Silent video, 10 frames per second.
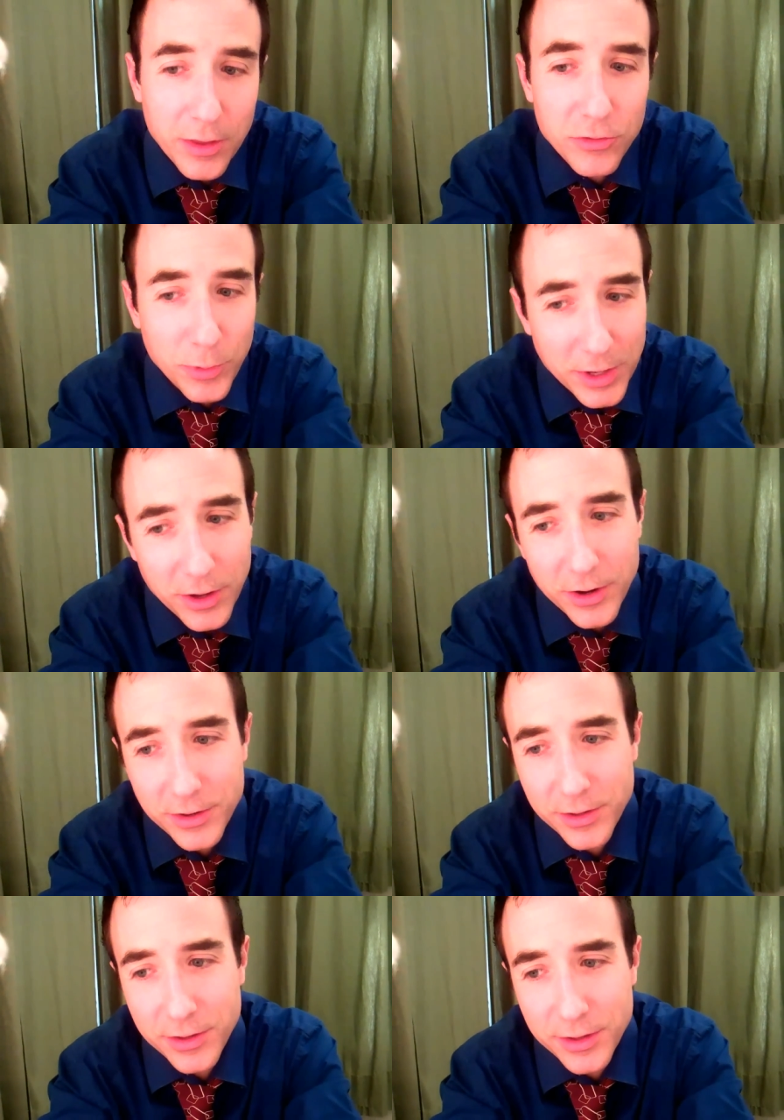
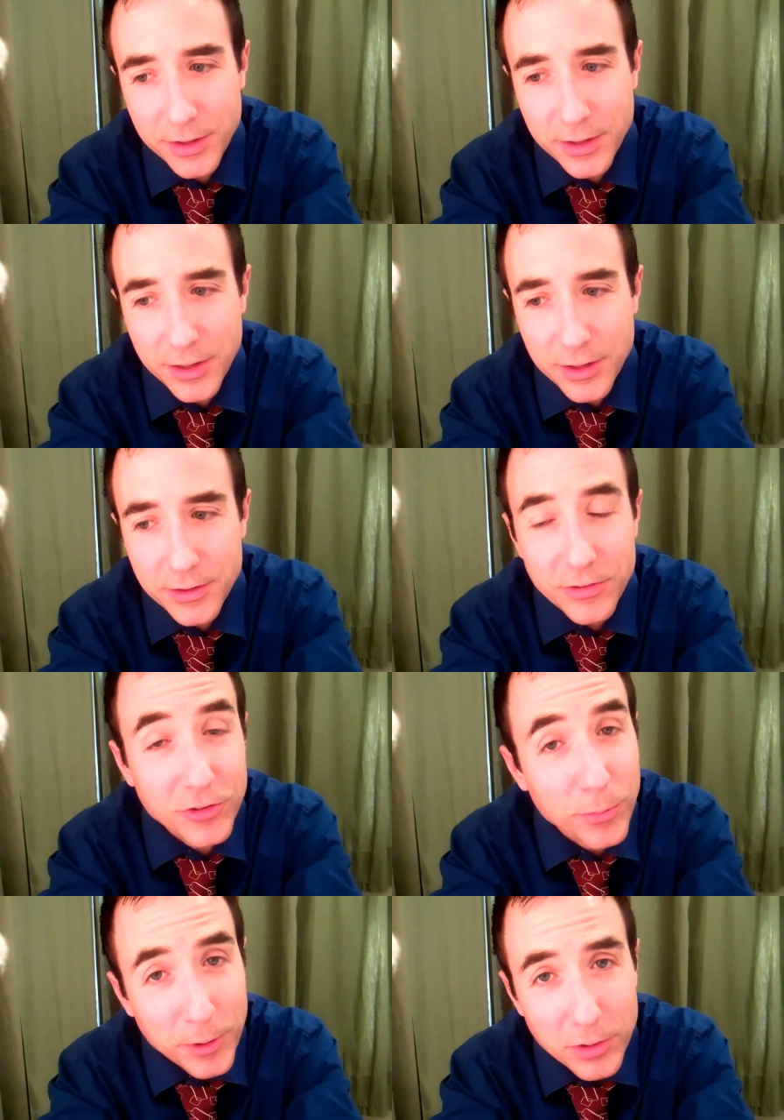Sweetheart, tis
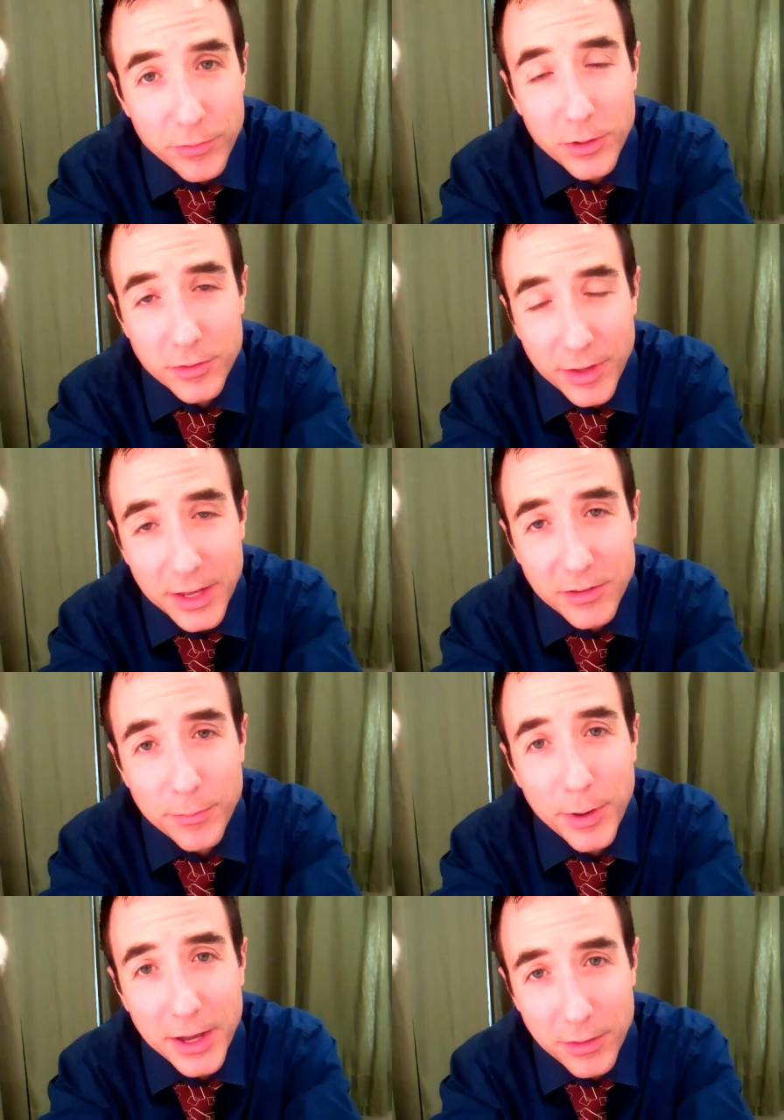too beautiful a day to
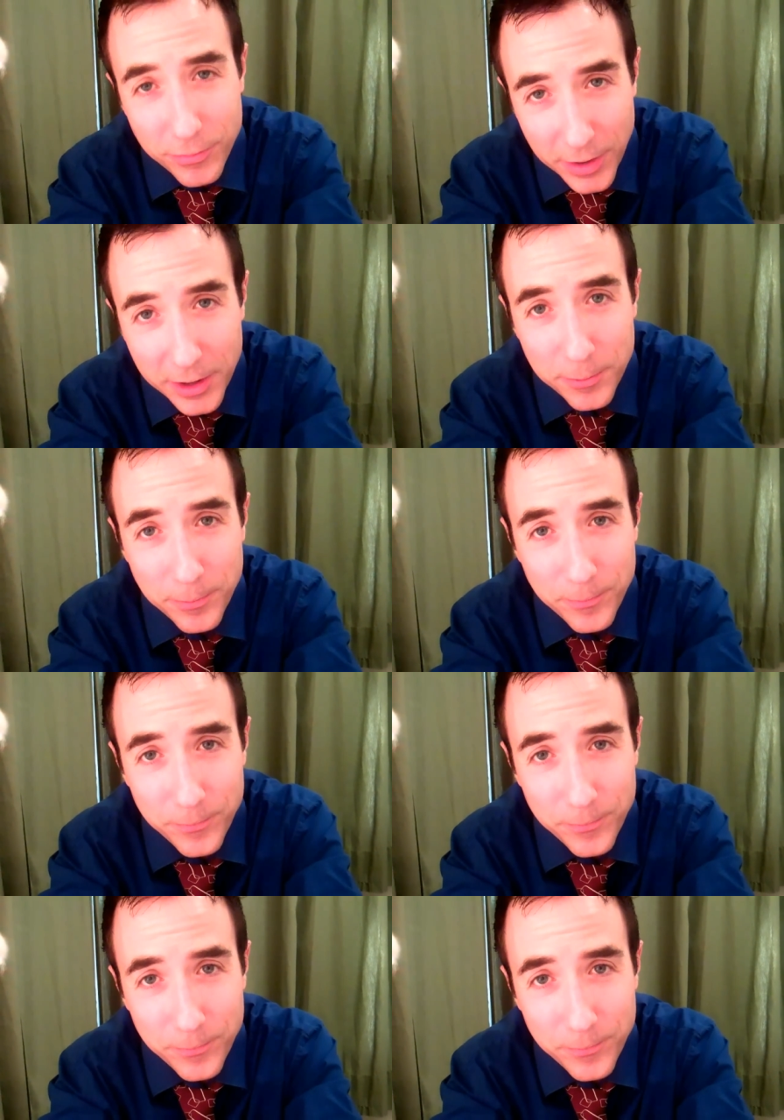buy the farm.